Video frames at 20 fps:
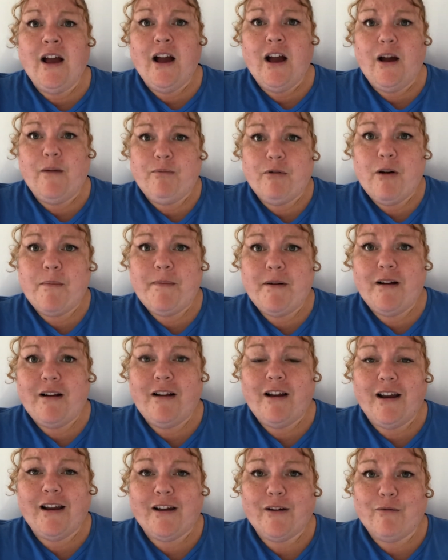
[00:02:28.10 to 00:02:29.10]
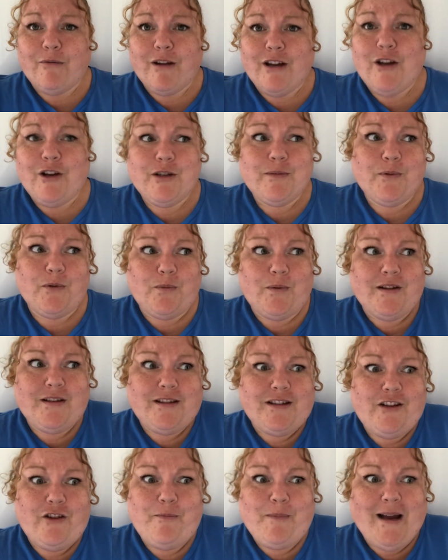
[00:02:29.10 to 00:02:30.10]
a proper like reusable,
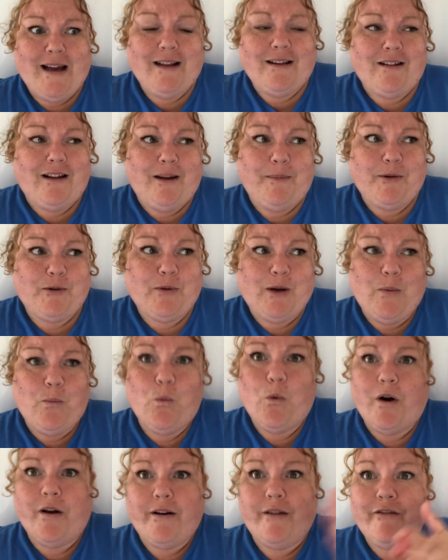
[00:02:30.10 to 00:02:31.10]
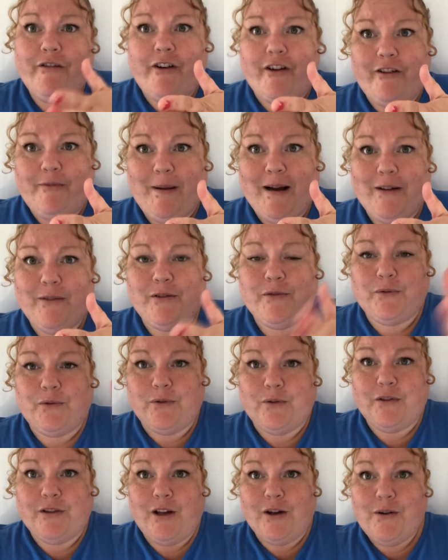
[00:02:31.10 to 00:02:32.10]
ones that you've paid like between £1 and £5
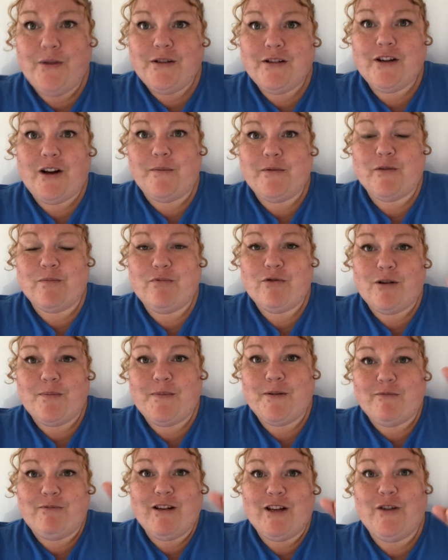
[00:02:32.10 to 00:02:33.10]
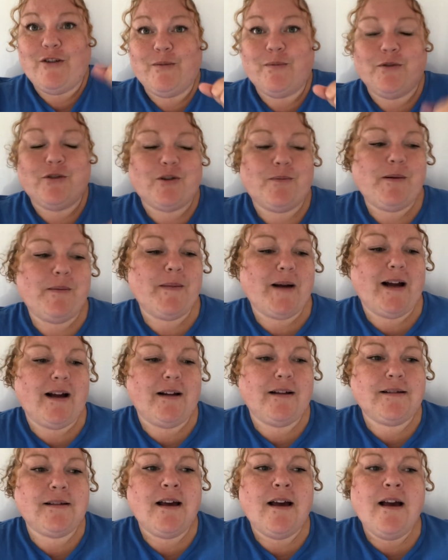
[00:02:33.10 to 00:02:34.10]
for, those types of proper reusable shopping
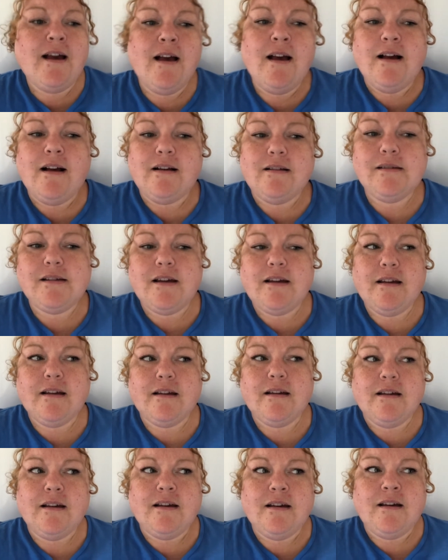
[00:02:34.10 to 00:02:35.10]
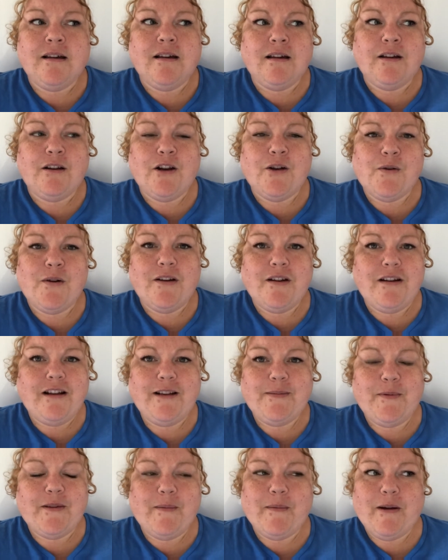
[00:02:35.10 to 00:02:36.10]
bags. I was like, no, I don't need
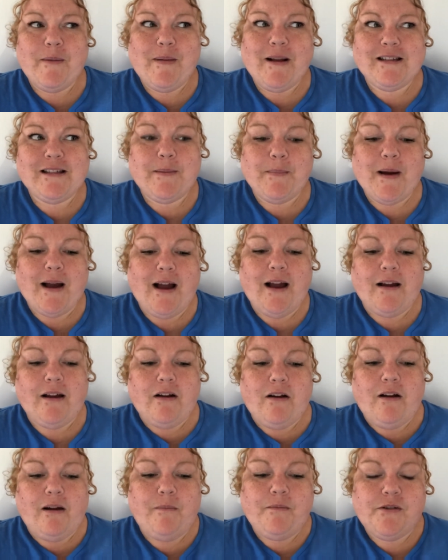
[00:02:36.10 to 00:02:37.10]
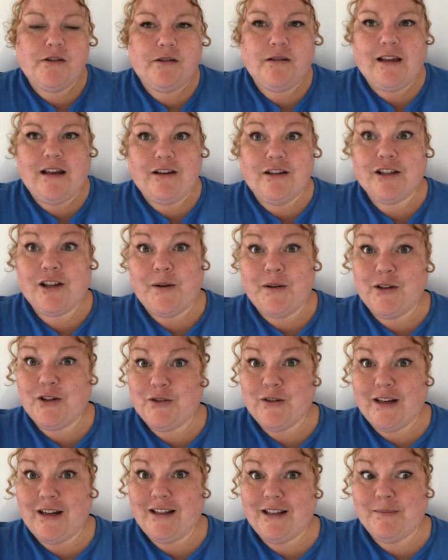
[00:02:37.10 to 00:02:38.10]
to put them in a plastic bag. They're just going
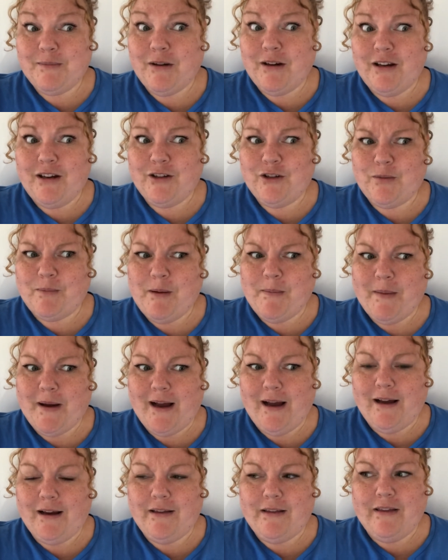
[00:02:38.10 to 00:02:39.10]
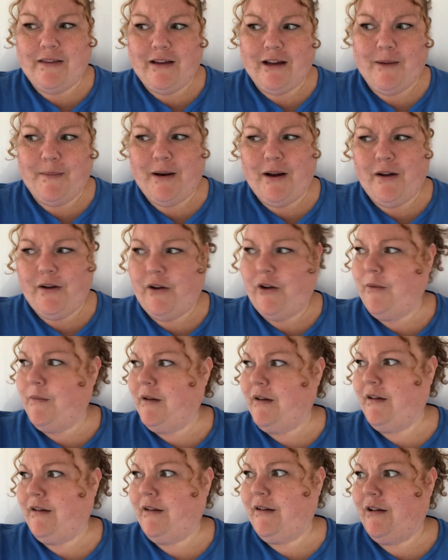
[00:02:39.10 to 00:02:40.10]
straight into my shopping bag, and then they're coming home
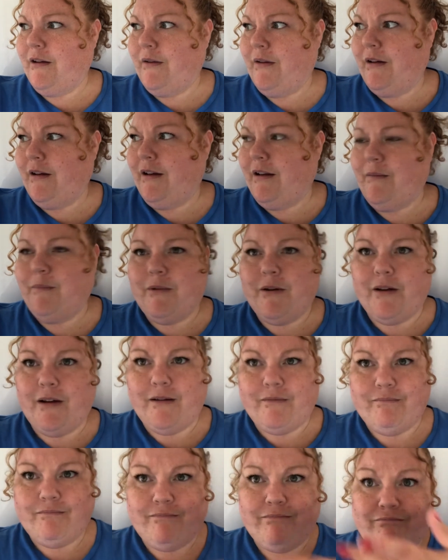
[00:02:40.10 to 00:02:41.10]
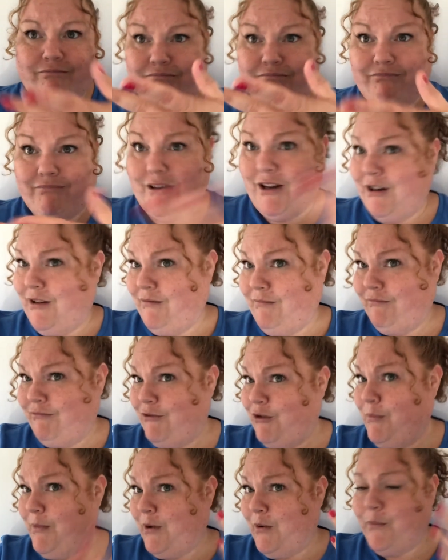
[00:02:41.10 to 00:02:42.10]
and going in my, you know,
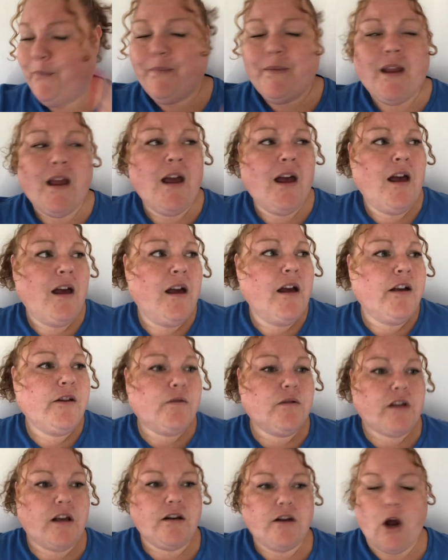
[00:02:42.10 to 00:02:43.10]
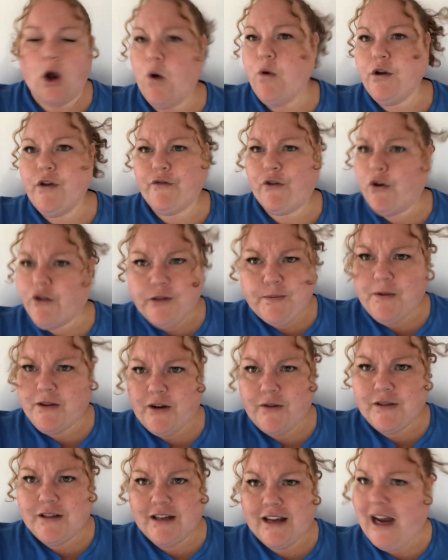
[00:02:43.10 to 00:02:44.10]
fruit bowl. She was like, no, you've got to put
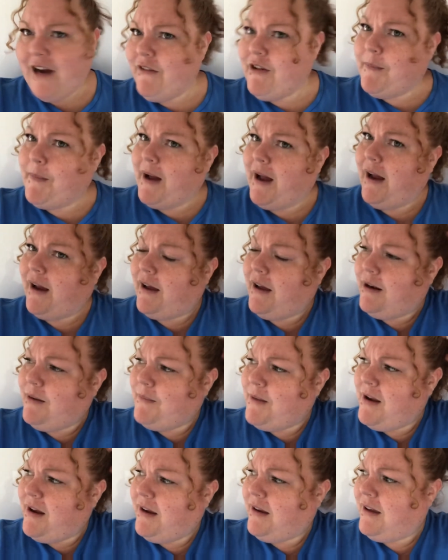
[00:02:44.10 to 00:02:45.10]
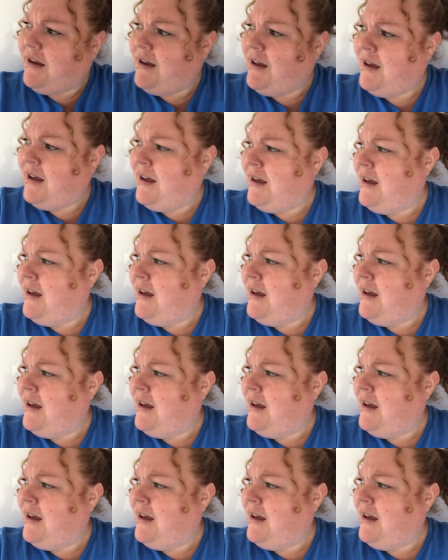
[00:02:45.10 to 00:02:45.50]
those in a carry bag. And I'm like,